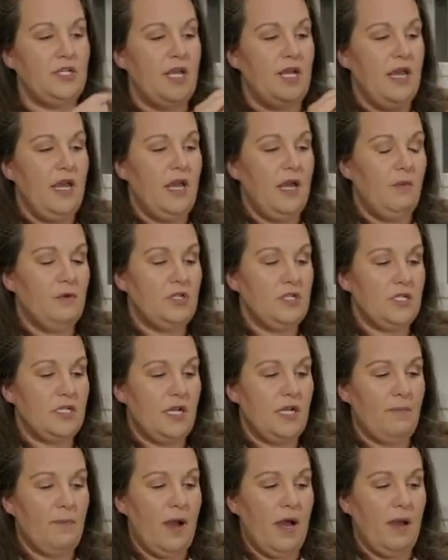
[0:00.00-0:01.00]
and we're just
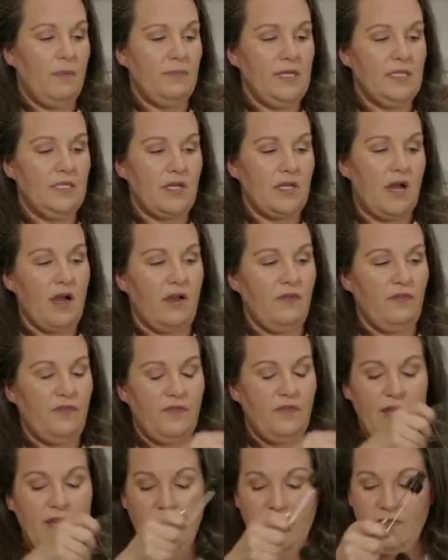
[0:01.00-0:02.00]
gonna pop these off.